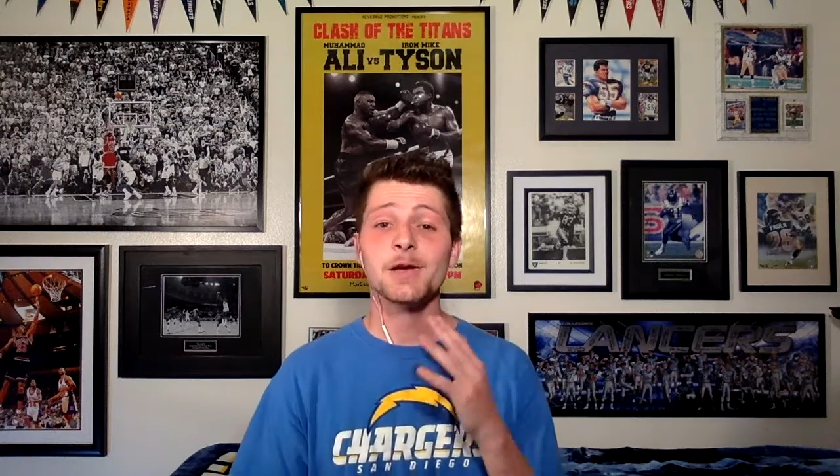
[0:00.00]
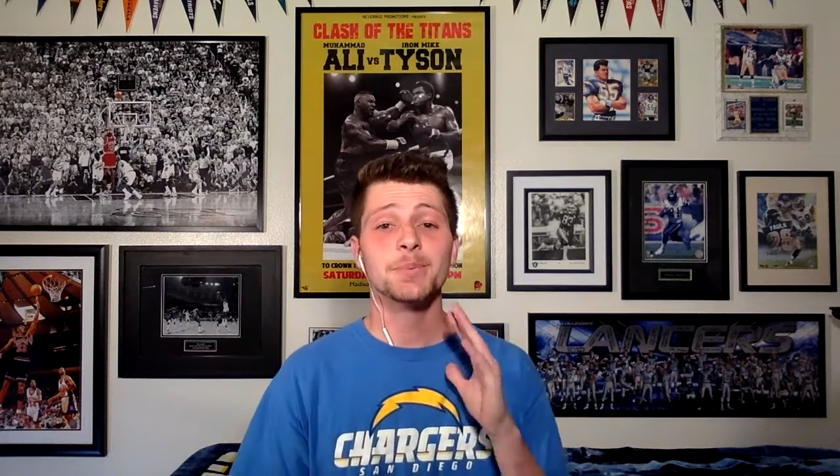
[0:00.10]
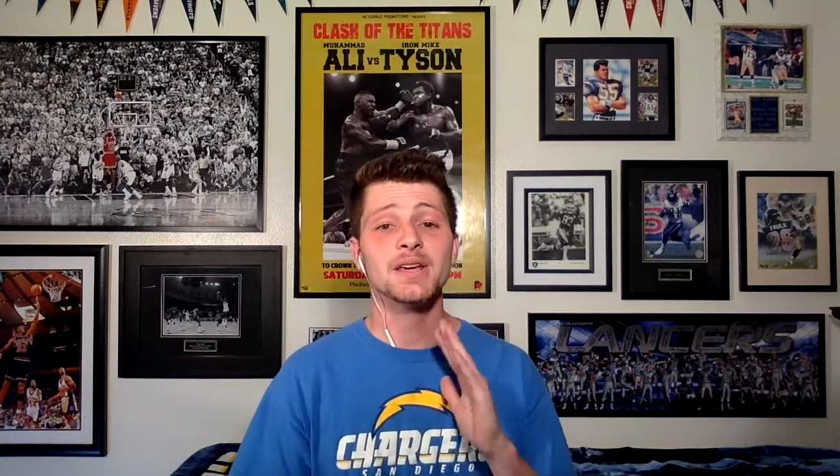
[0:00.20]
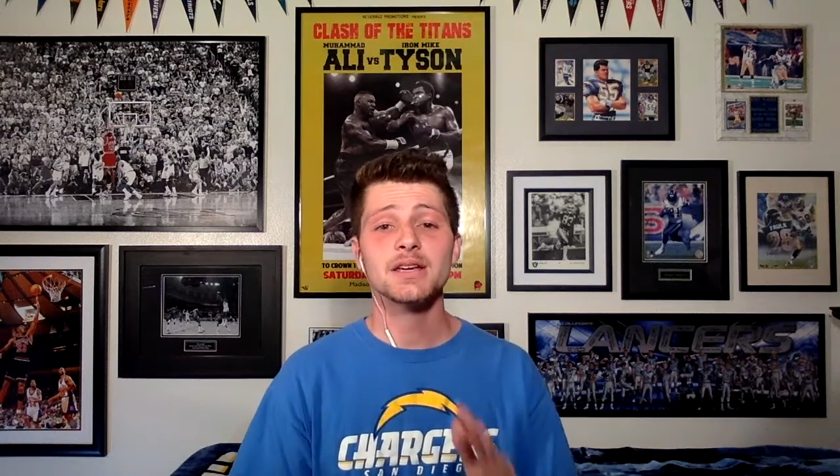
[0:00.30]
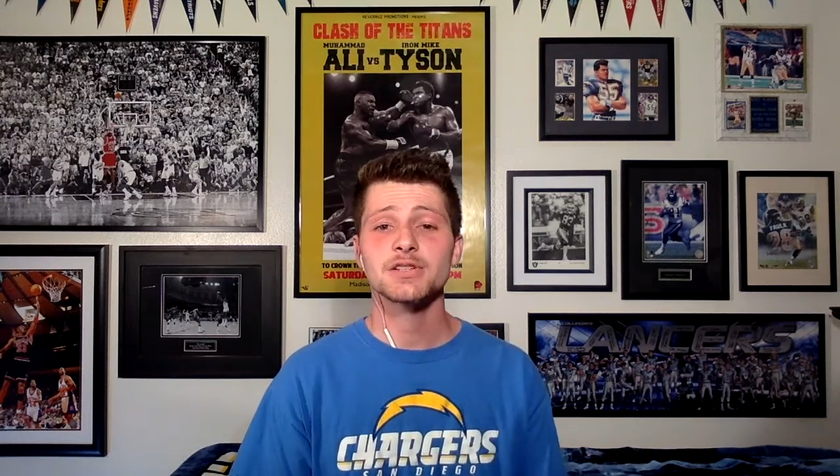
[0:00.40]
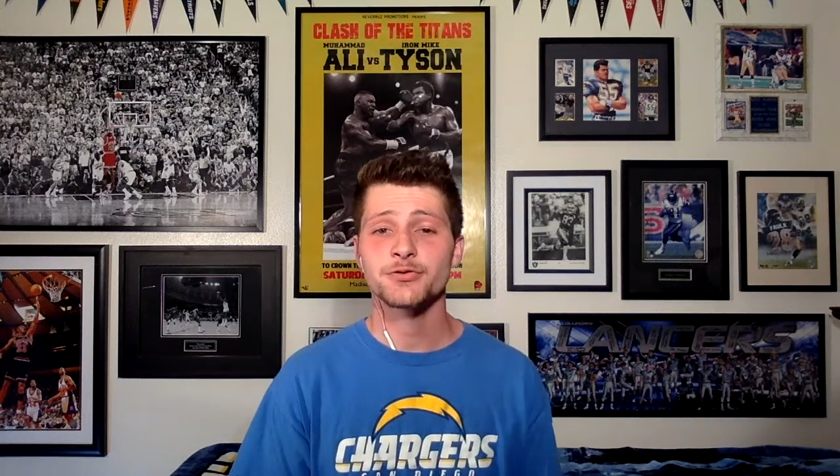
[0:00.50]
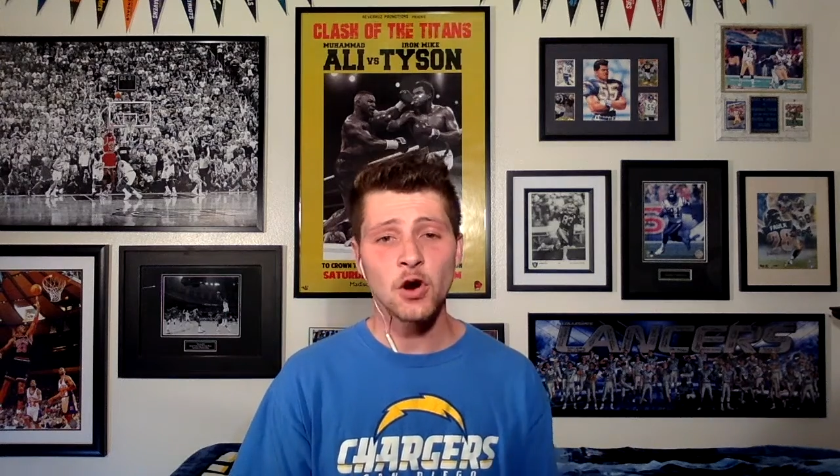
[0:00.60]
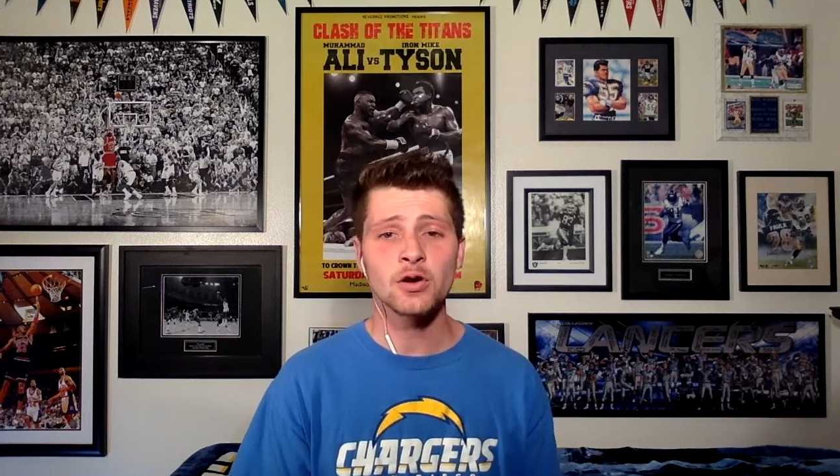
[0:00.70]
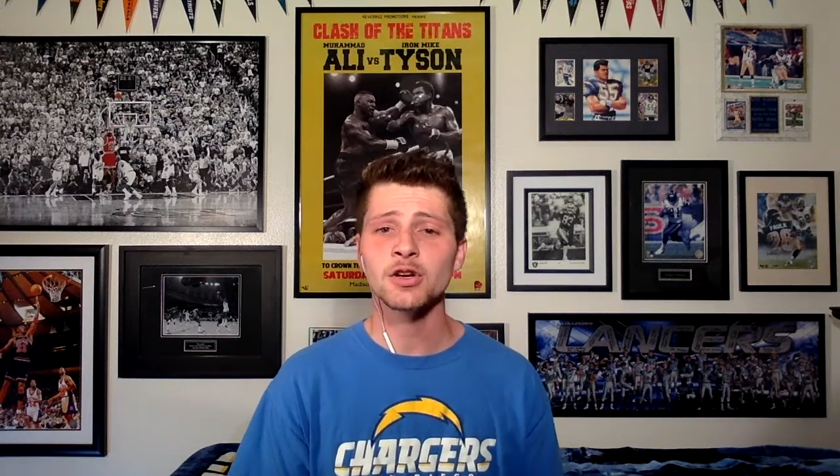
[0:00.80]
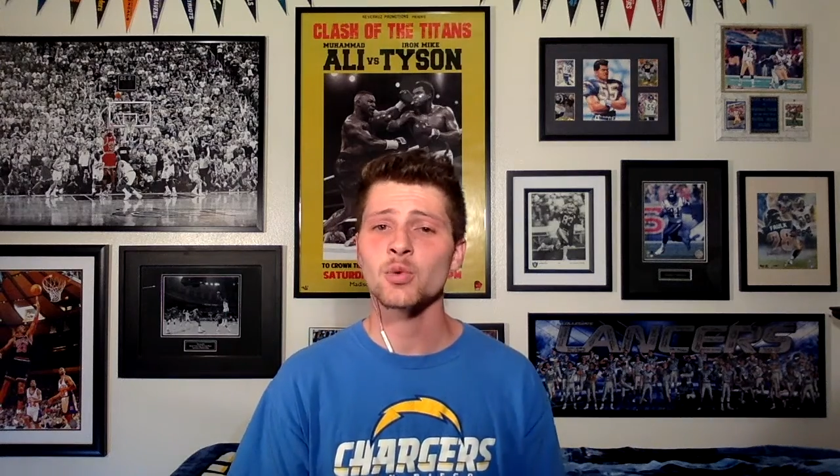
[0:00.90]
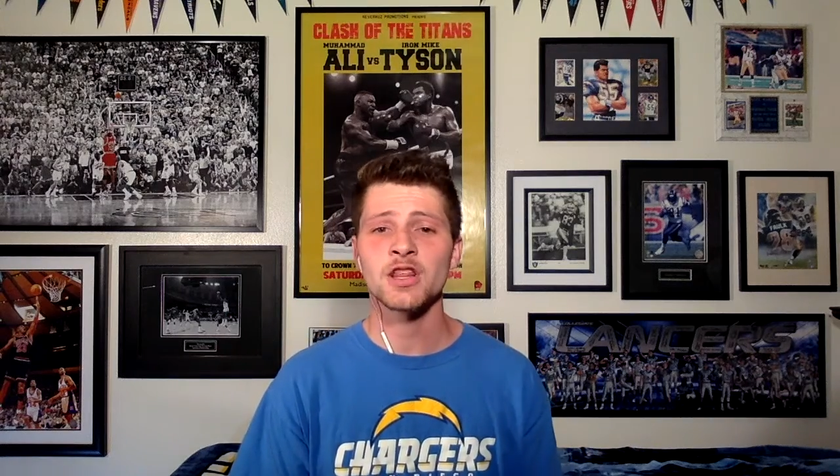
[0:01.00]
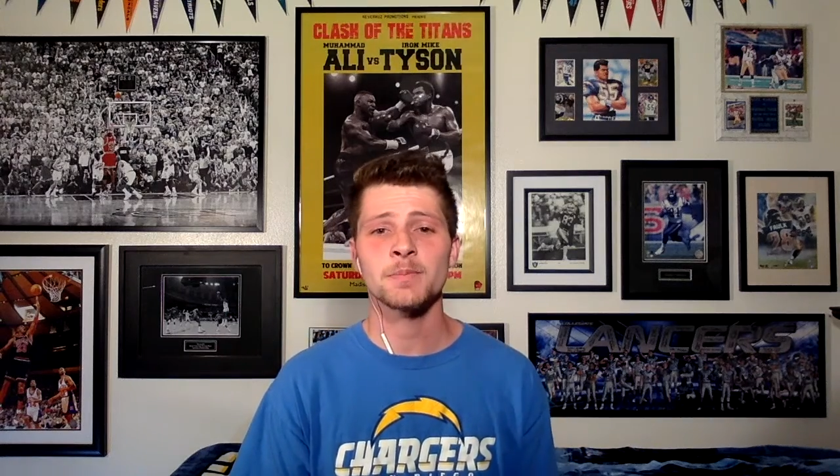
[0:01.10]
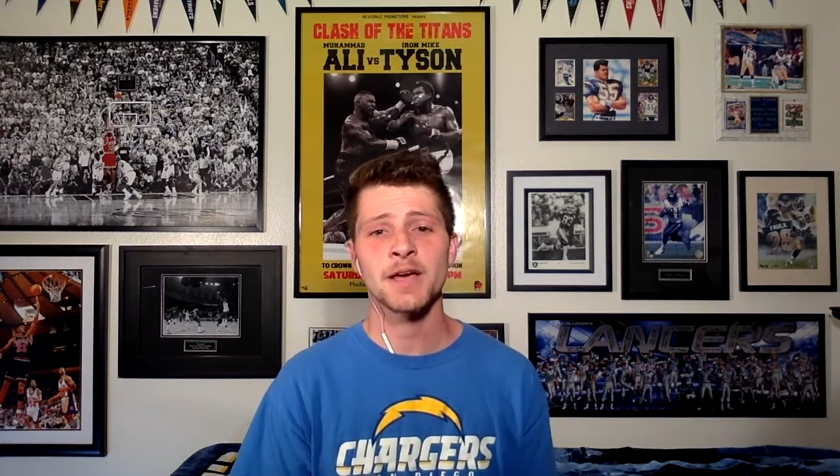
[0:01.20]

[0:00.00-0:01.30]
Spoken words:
AP is far and away the